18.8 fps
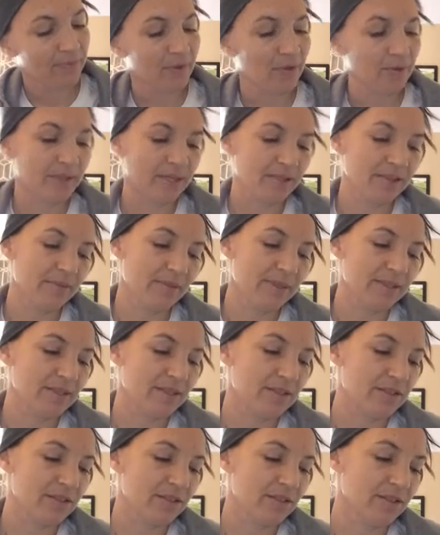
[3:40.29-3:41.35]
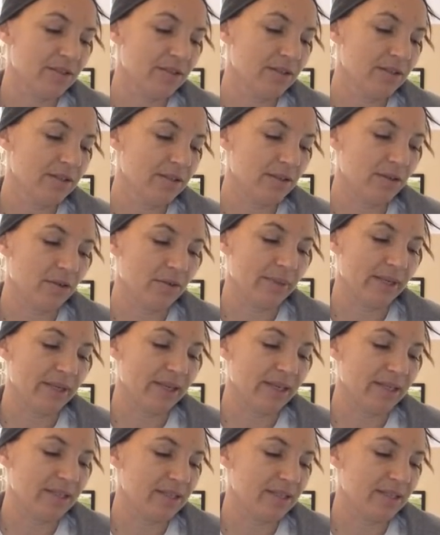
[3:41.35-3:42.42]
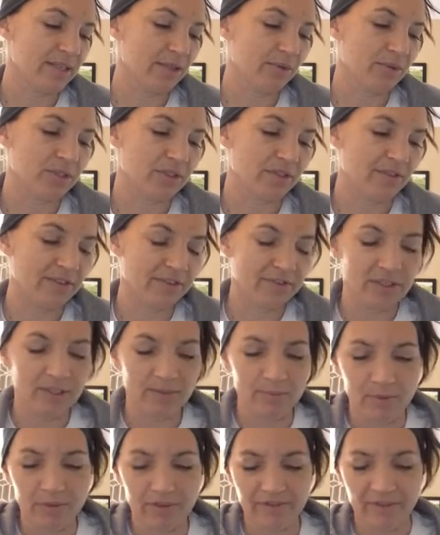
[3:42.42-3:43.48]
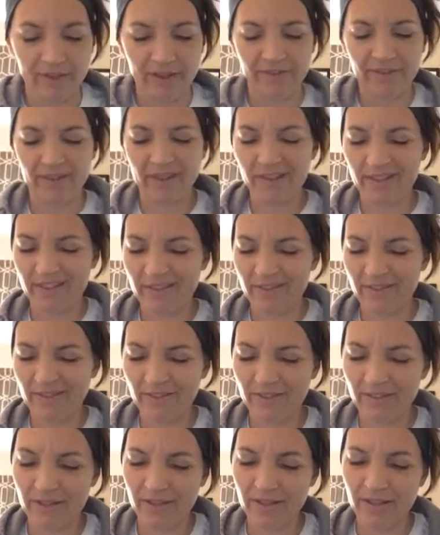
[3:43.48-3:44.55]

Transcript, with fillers: Go down to my sensor, go to my I S I G, which is a fifteen point five five,